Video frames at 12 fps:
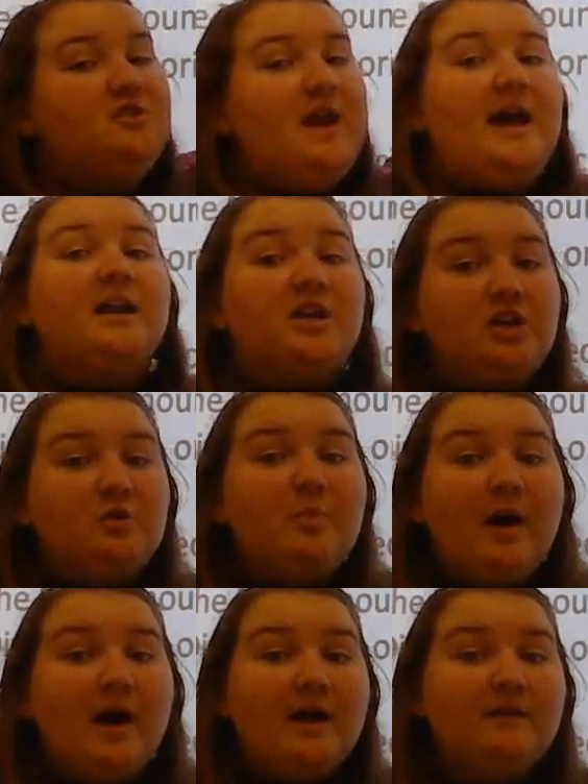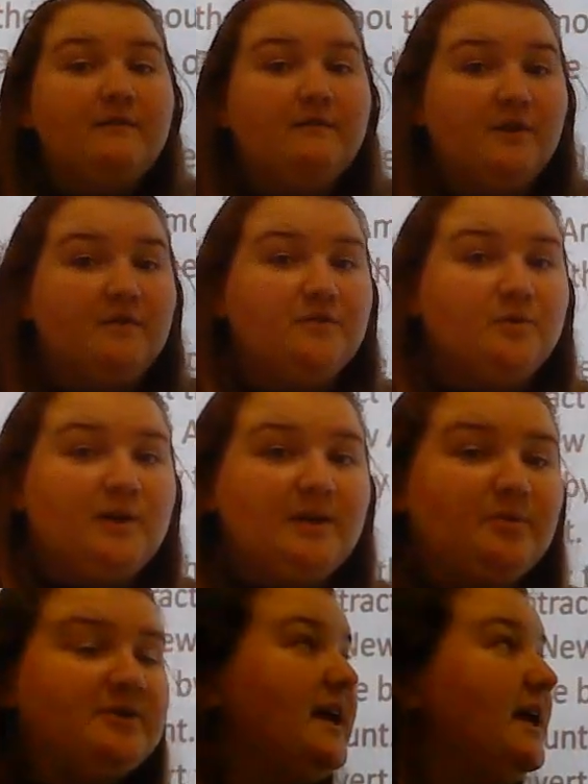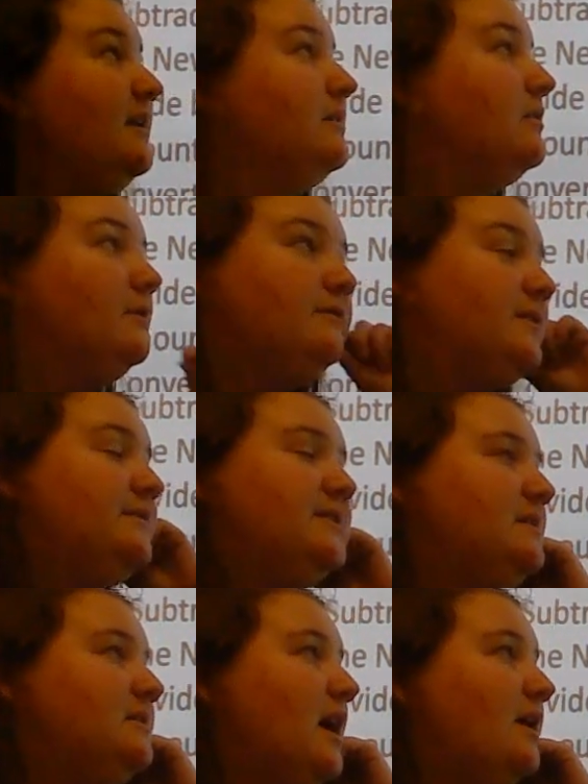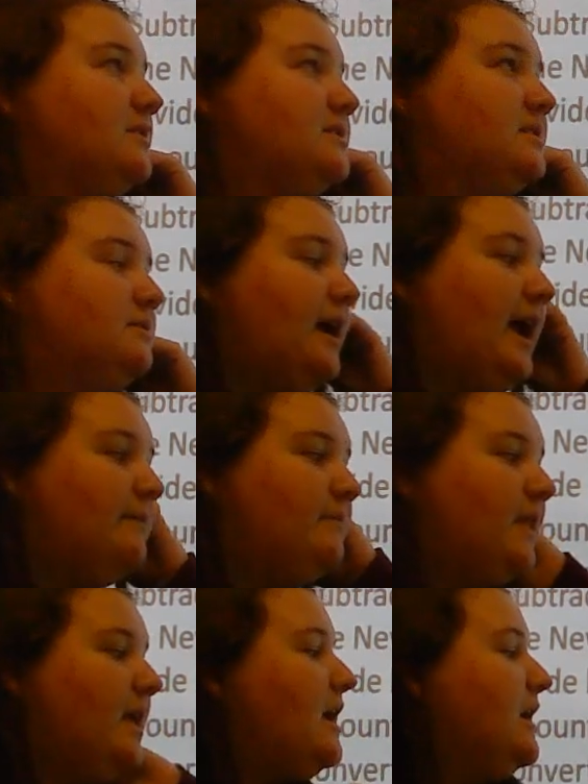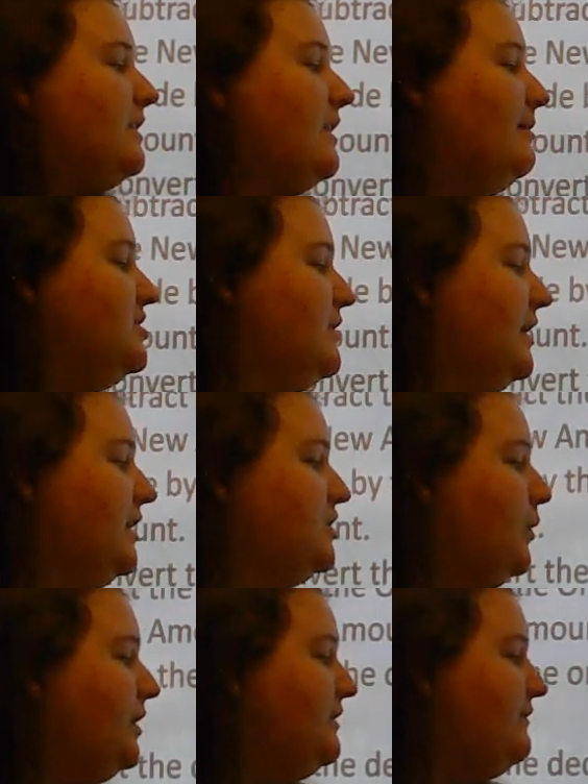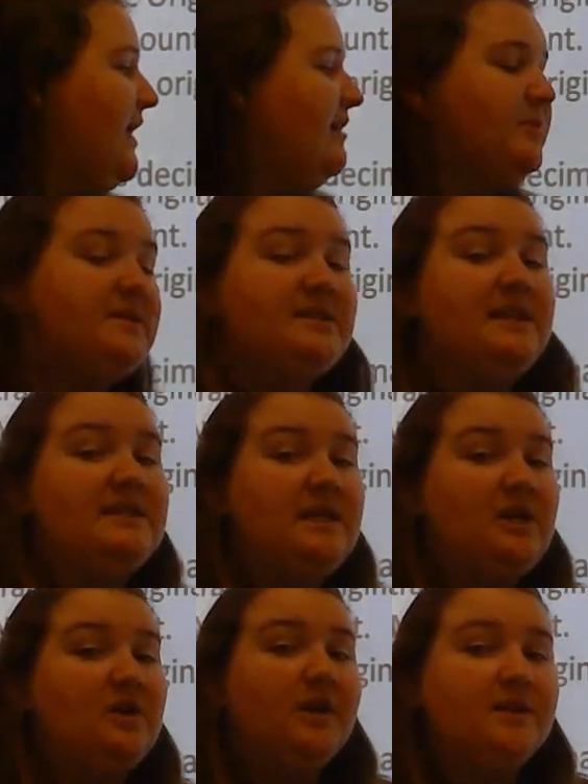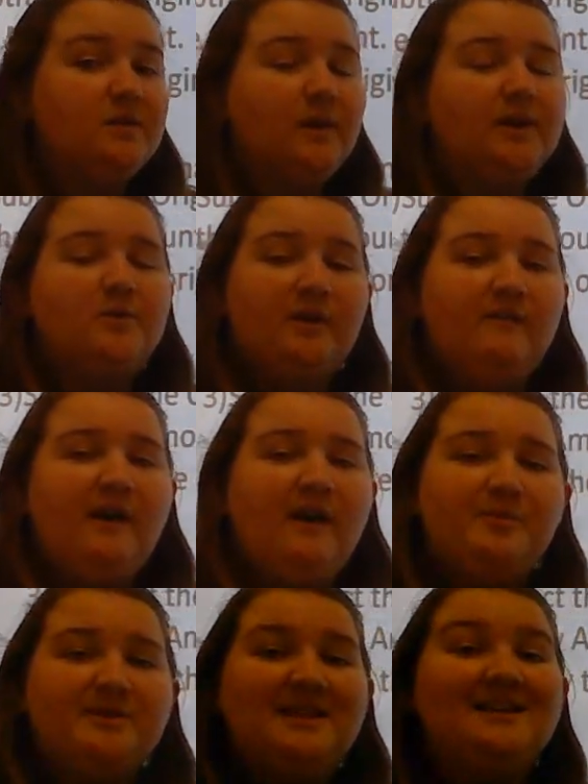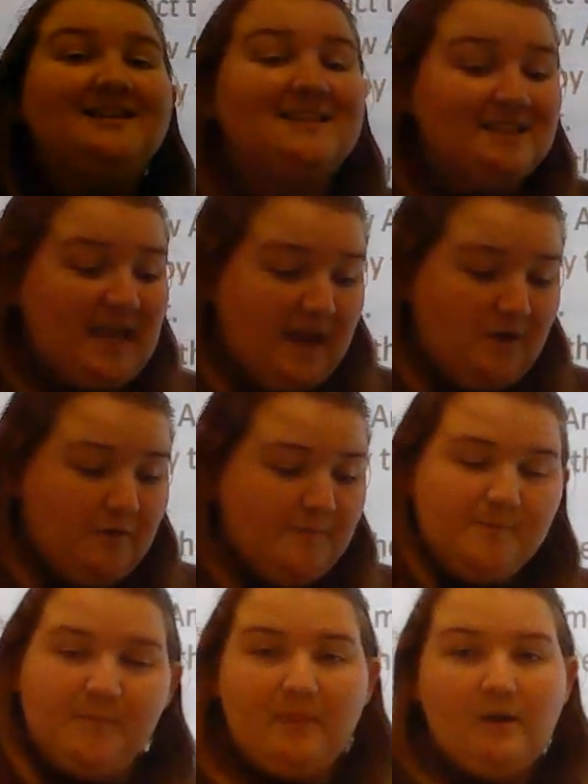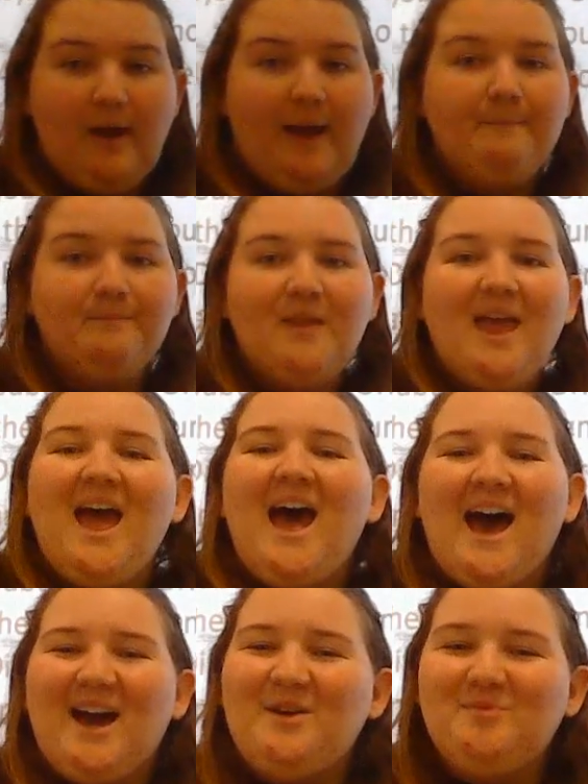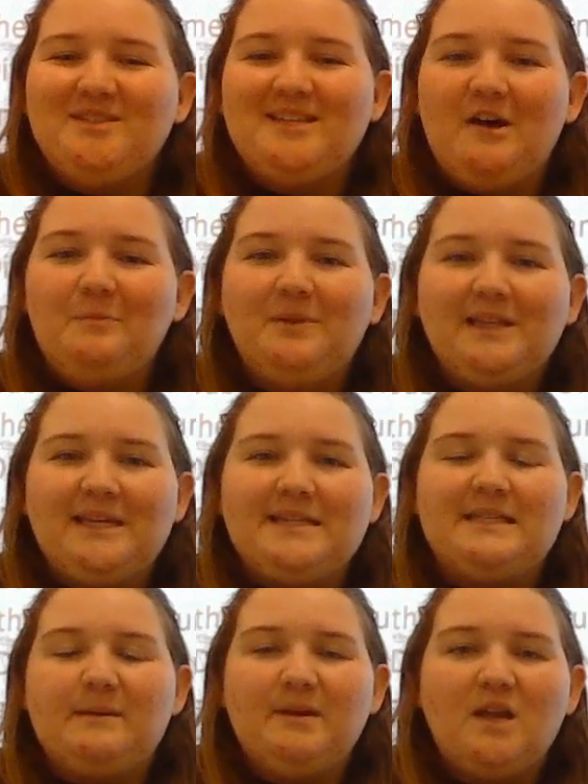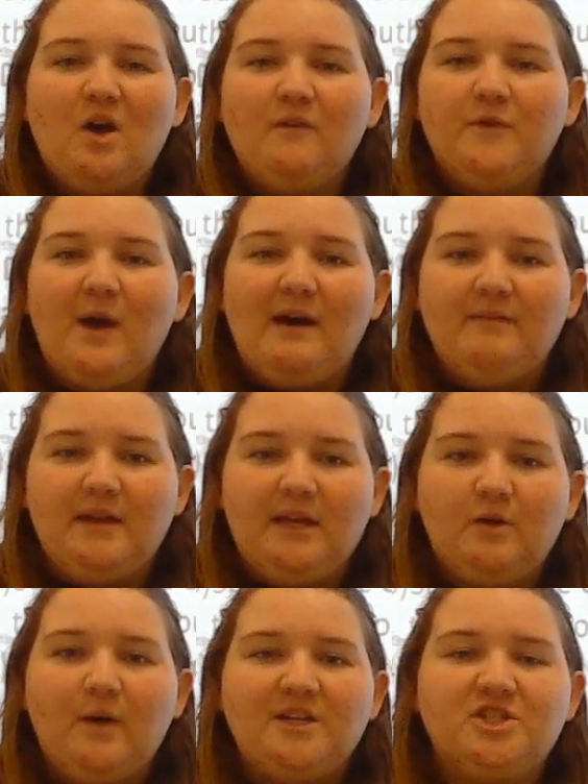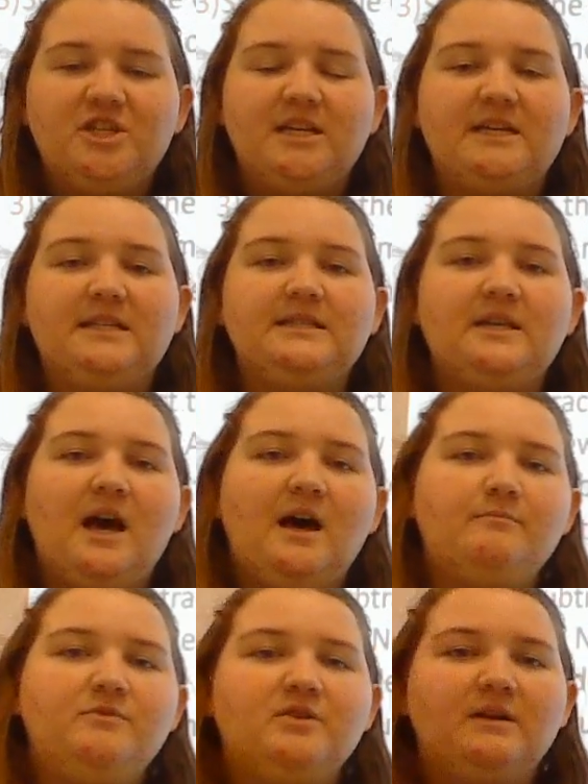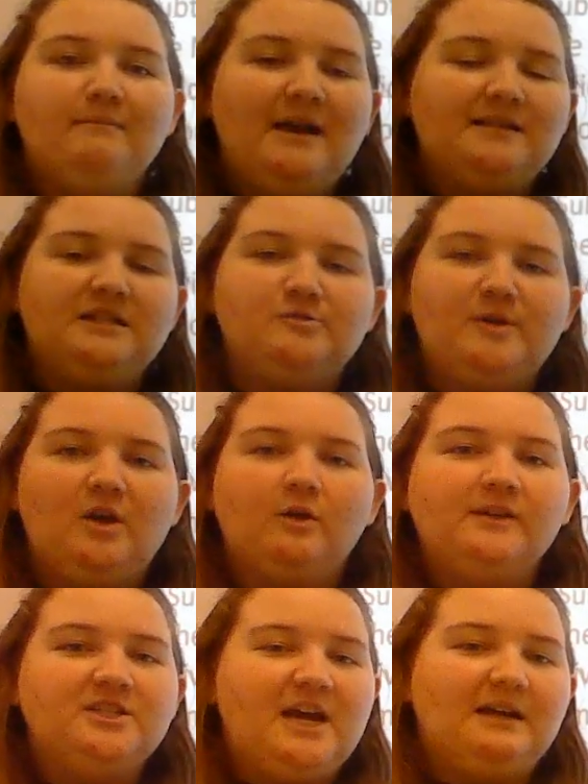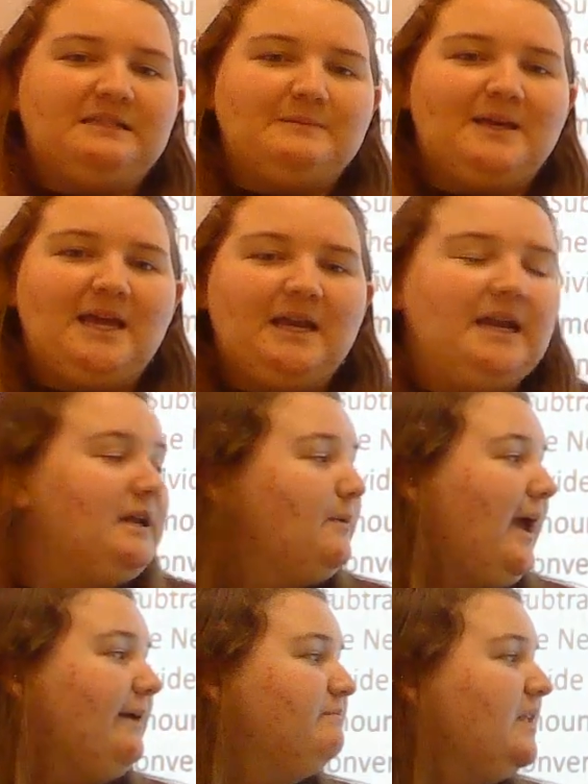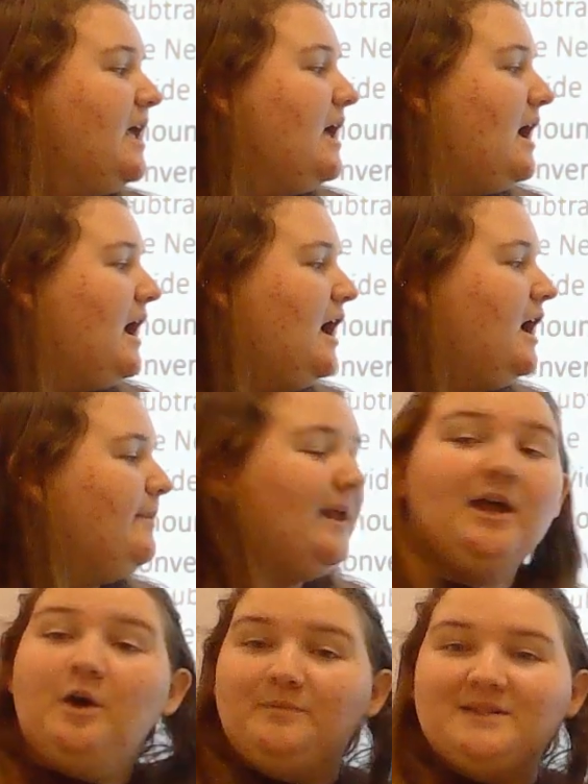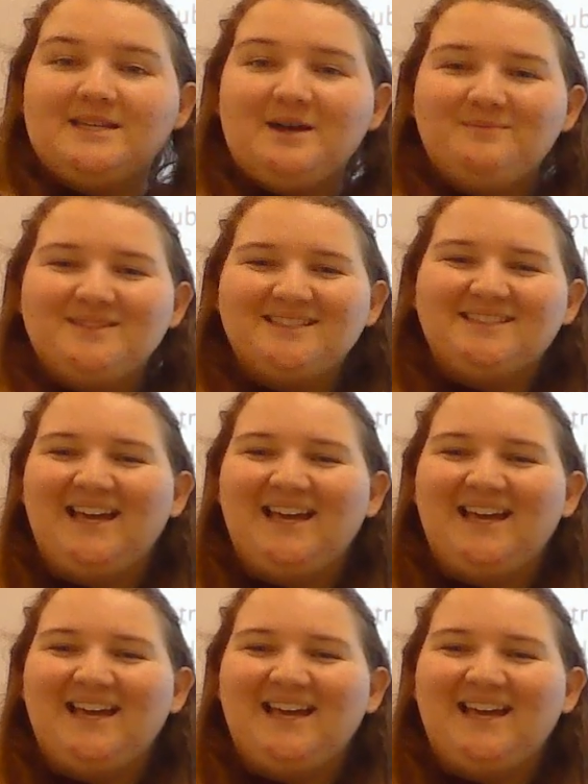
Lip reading: You had a coupon for 20% or $15, okay? That means you had a 25% decrease or a 25% sale, okay? I hope this helped. Please let me know if you have any questions. You can message me or reach out to me in any way, and I hope this helped.